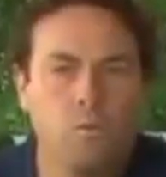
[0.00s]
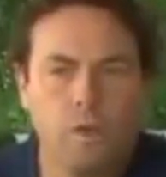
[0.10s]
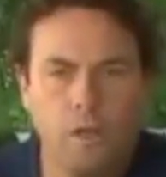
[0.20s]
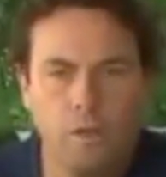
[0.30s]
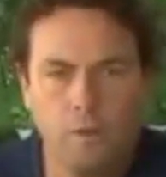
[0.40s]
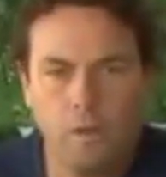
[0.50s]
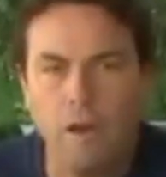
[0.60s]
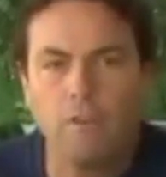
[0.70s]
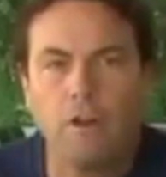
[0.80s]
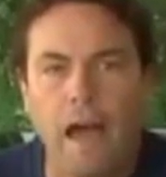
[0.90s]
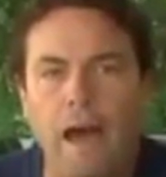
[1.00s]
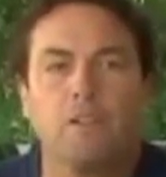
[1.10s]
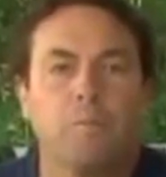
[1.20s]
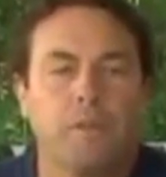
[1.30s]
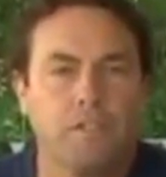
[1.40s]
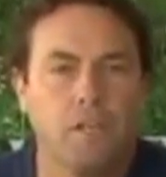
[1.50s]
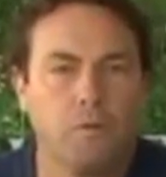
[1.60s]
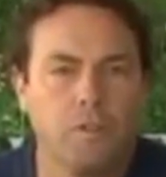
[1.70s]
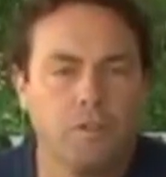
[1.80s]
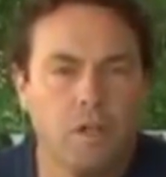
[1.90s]
we're gonna cover how you play tug
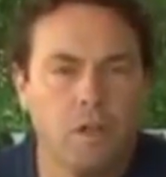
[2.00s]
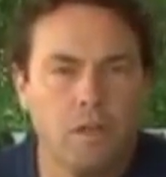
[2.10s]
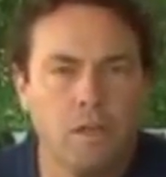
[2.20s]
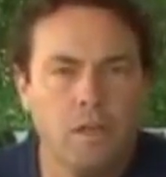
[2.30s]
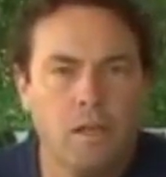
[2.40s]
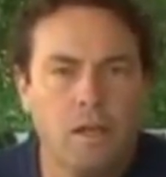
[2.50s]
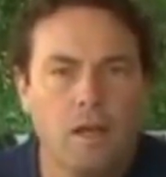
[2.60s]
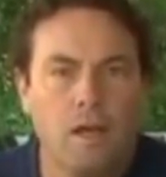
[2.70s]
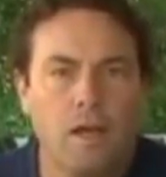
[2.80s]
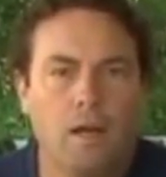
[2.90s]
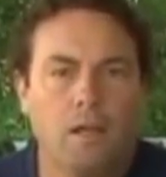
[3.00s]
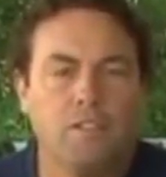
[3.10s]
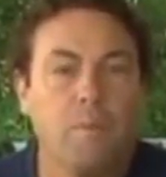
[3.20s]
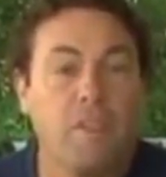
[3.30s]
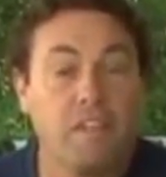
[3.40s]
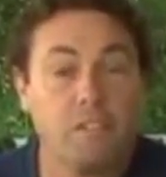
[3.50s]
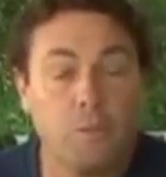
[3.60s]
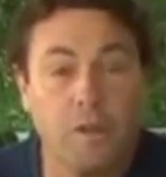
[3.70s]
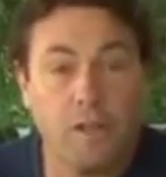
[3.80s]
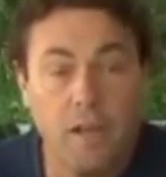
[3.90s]
with your dog. Some of the things that
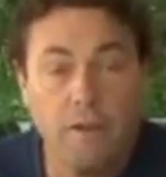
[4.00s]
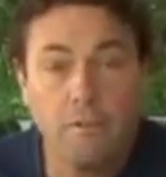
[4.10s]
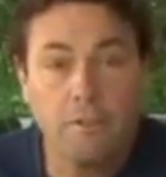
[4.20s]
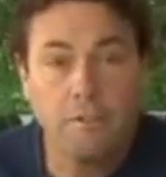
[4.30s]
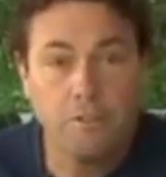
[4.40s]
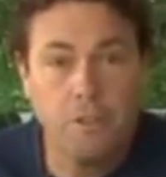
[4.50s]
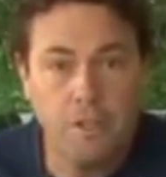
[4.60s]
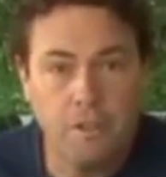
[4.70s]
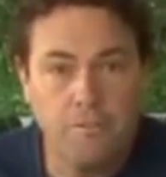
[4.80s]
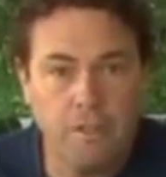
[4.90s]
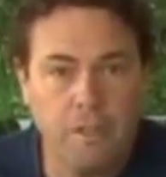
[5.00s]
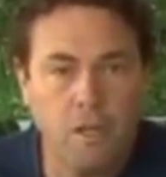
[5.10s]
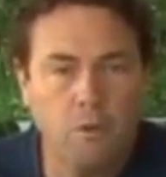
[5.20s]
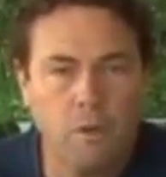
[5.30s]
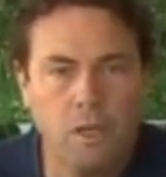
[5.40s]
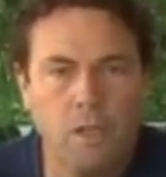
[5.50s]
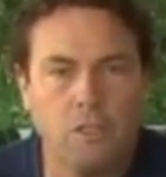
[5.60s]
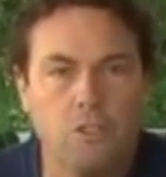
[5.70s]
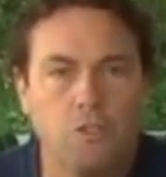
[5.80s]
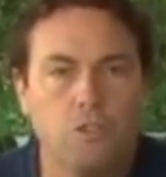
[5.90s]
we're gonna cover in the video
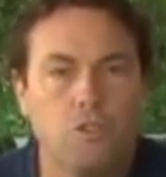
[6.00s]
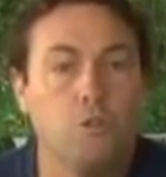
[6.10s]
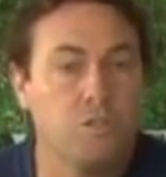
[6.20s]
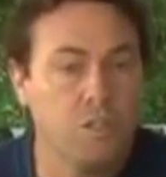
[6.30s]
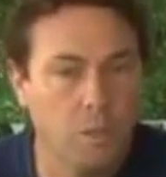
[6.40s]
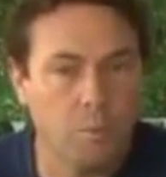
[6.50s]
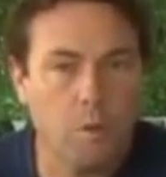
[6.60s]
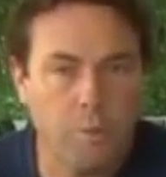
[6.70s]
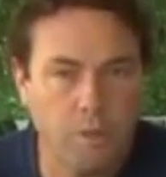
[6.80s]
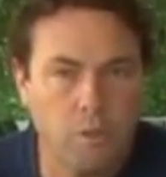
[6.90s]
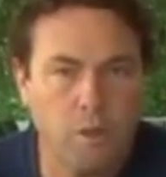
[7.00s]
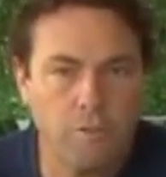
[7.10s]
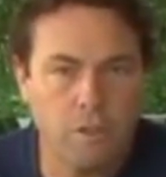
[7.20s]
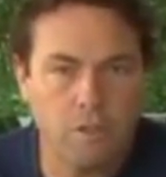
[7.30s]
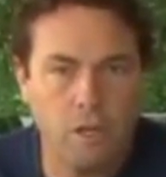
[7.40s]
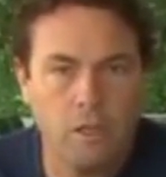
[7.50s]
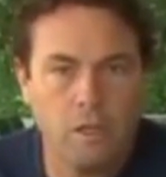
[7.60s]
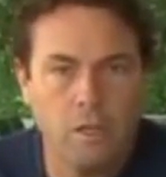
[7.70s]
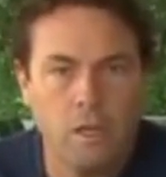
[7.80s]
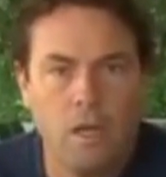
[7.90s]
is choosing the appropriate toy for your
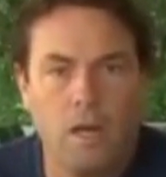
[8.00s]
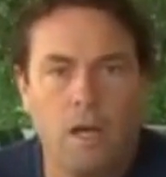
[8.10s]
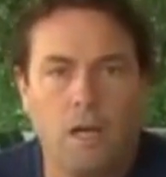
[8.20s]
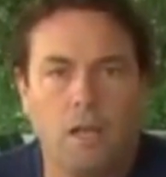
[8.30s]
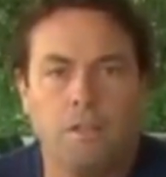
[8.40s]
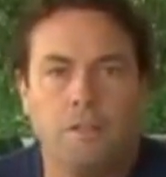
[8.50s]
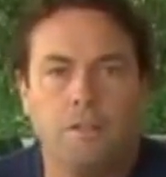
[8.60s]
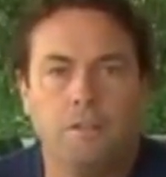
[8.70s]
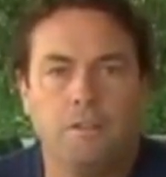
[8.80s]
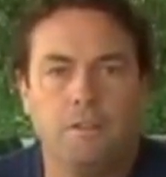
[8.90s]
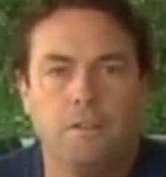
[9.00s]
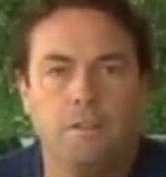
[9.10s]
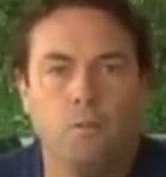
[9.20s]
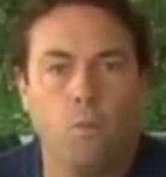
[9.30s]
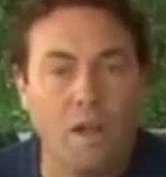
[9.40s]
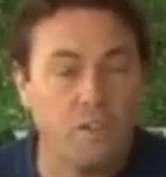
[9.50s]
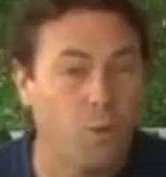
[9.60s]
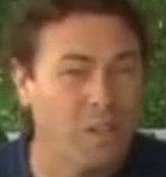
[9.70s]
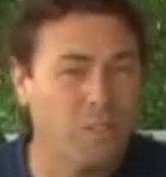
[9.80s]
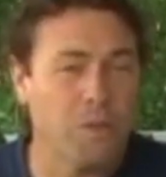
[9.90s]
dog, what
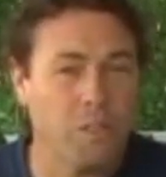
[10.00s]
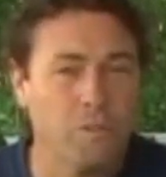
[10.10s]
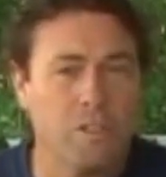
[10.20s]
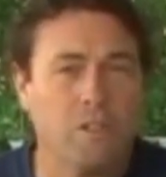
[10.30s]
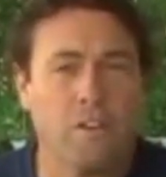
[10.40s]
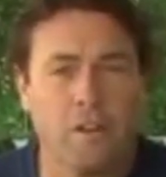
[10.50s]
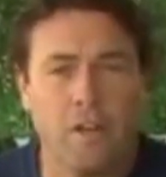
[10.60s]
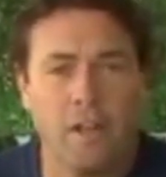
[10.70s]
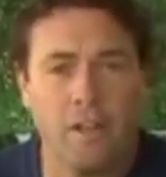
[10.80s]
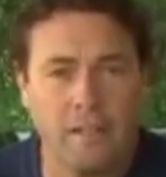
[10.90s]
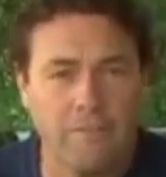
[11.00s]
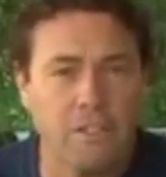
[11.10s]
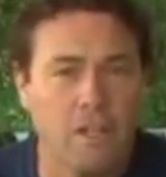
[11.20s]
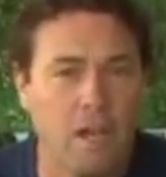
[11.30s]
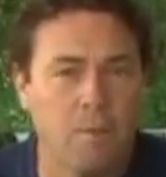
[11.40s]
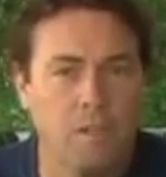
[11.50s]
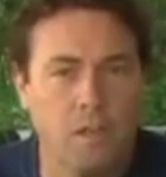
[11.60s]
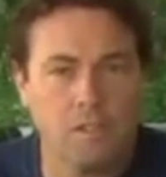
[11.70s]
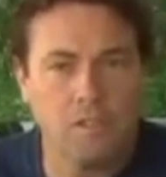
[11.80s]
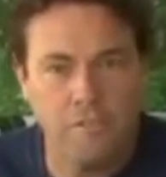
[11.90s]
toy do we use at a given time in the
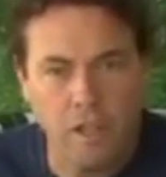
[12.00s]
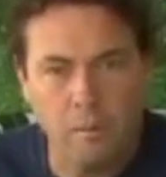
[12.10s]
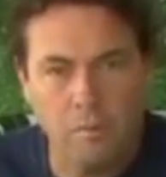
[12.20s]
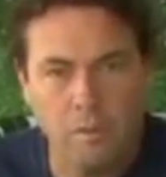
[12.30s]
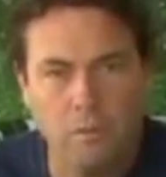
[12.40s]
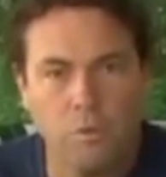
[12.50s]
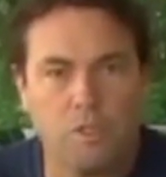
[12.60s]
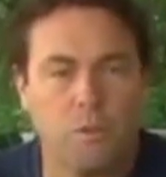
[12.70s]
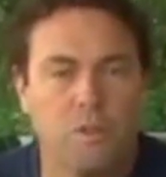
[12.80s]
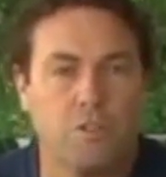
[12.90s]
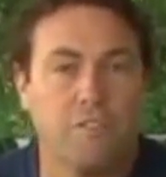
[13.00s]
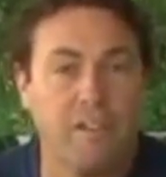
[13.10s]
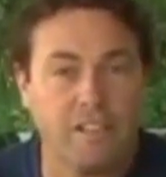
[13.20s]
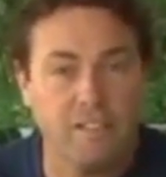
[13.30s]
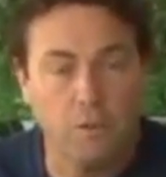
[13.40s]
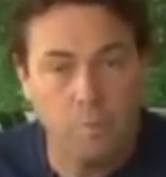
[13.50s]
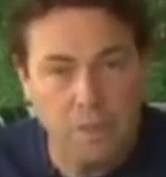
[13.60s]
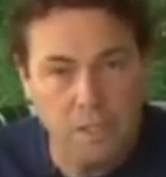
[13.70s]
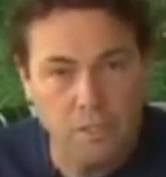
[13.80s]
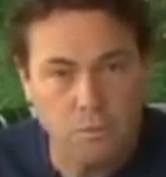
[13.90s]
dog's development, which toys are effective
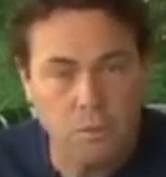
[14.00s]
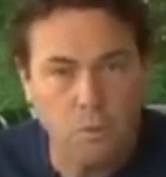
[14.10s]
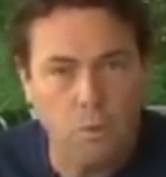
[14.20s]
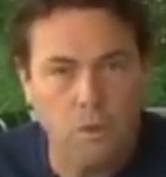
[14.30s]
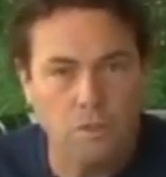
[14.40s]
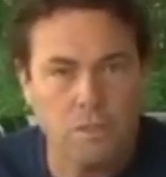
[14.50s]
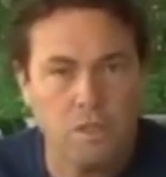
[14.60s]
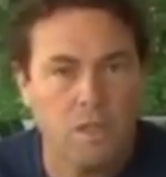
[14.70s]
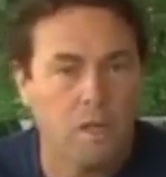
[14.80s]
obedience rewards,